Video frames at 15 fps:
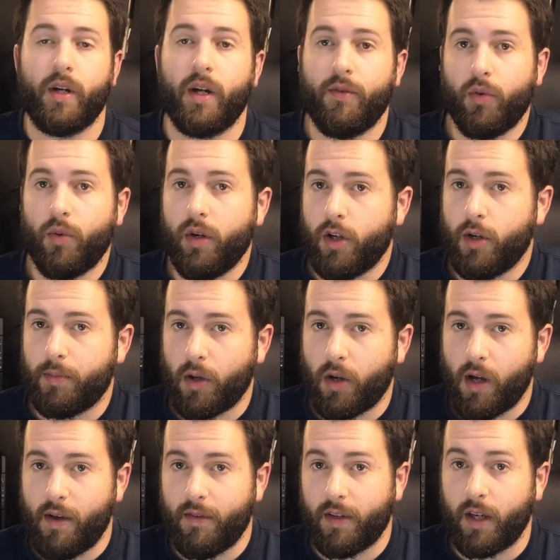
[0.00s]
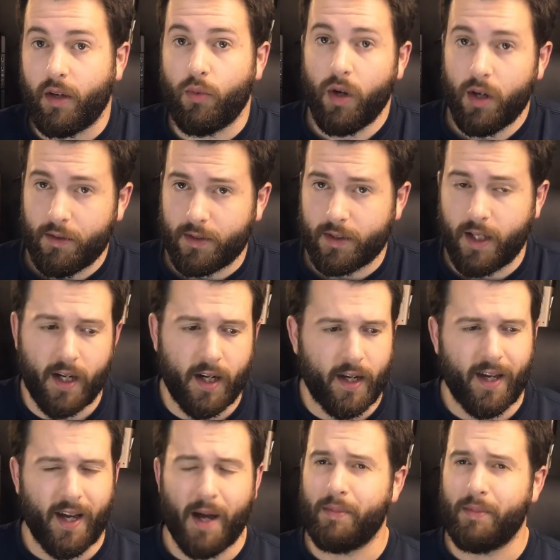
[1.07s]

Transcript: morning, everyone. Hope you're all having a wonderful day today.